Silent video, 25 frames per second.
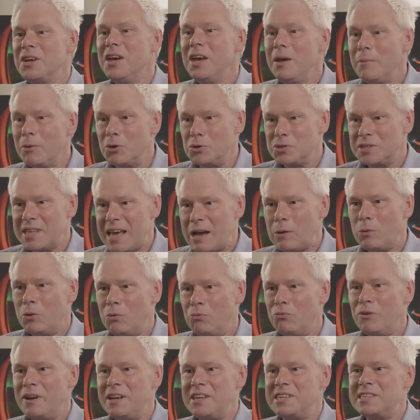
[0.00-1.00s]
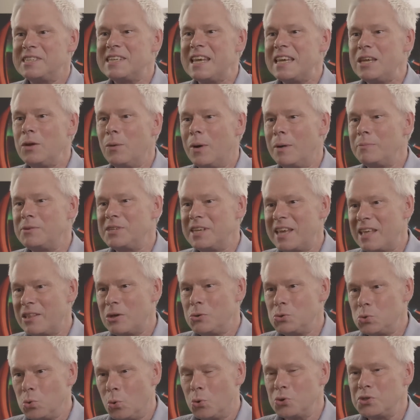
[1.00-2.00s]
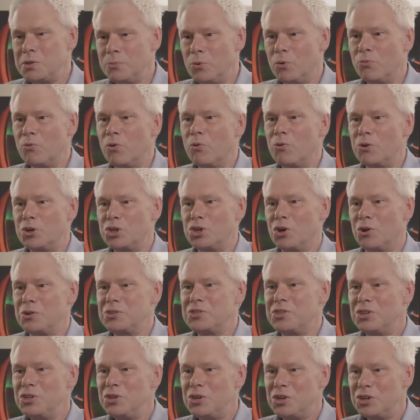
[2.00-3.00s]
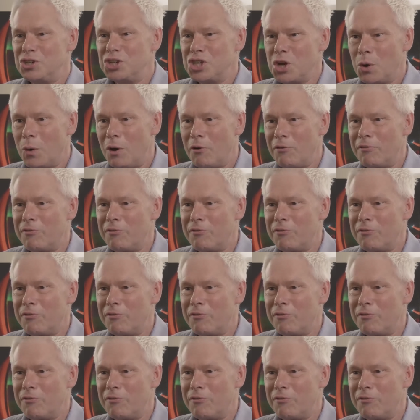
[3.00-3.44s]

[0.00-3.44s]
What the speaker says: because that will really set you up to get those awesome aurora shots that you can show off